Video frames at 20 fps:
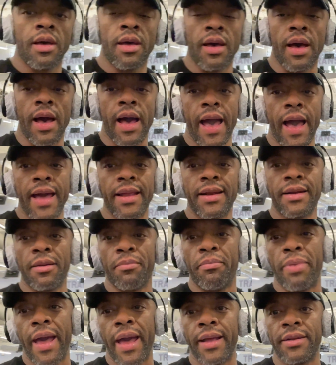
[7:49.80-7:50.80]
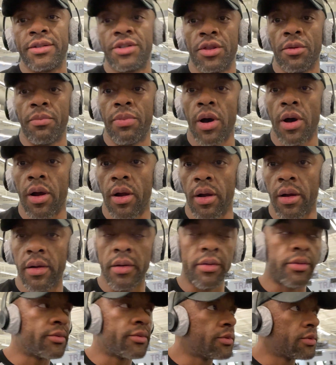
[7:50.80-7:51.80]
I added a band to the bar.
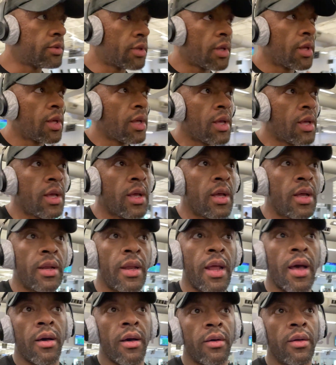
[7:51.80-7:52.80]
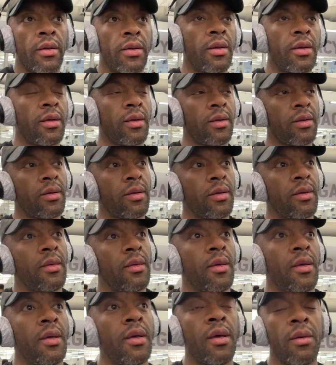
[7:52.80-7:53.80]
Now,
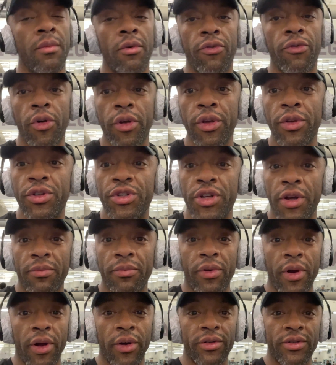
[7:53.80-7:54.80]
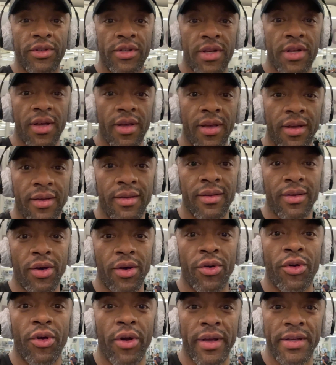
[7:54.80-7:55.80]
before you gym bros
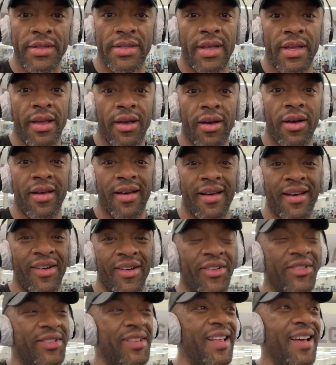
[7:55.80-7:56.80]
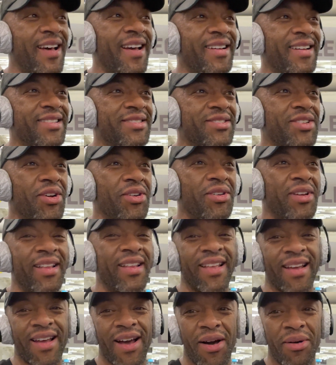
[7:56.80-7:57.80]
go crazy online and start in
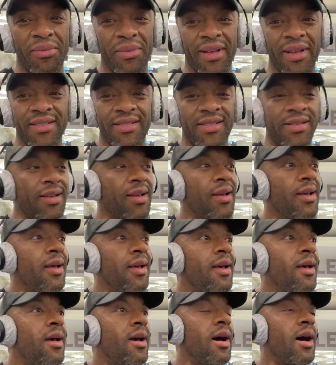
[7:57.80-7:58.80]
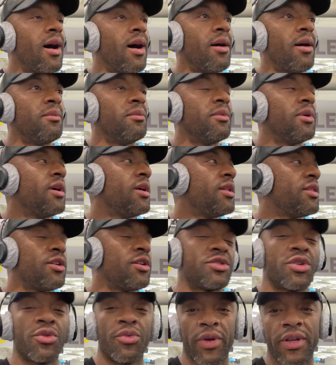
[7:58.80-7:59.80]
the comments,
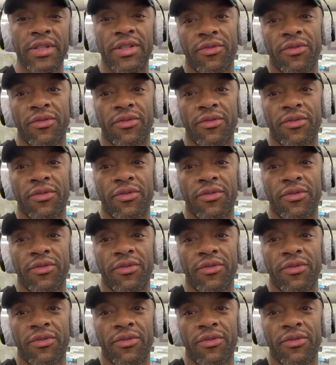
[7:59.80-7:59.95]
there's a reason